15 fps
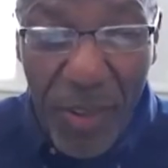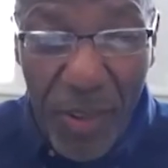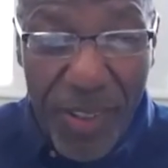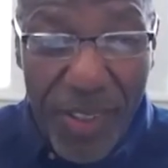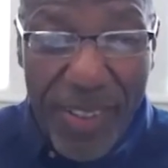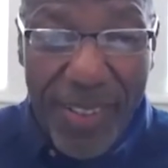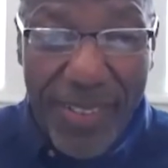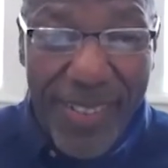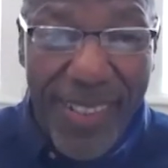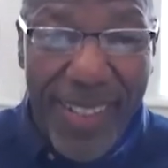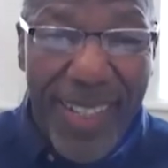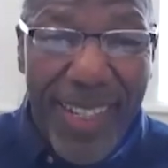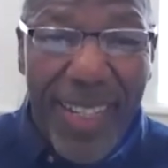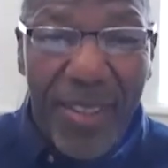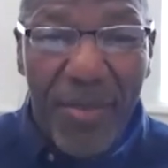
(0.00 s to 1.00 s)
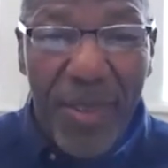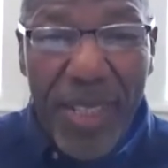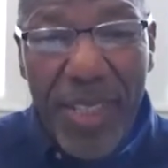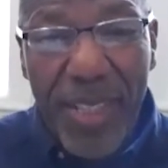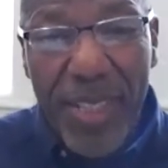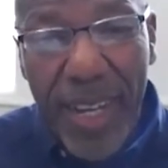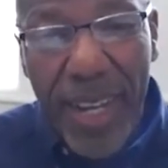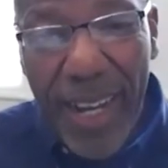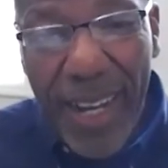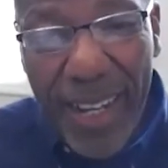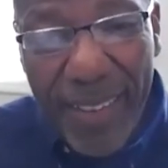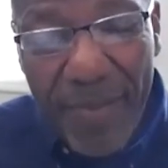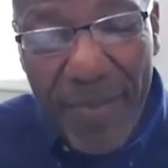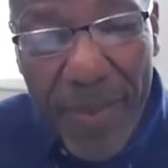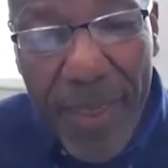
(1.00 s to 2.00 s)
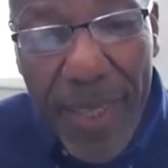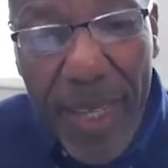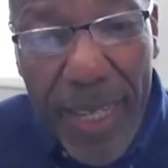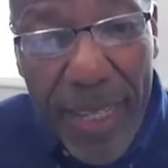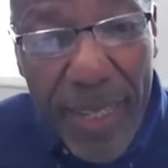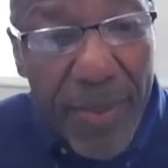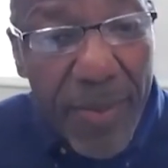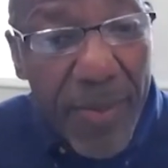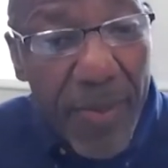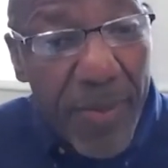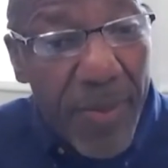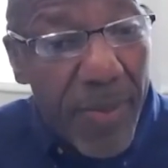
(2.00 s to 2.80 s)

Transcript: order, which, um, it,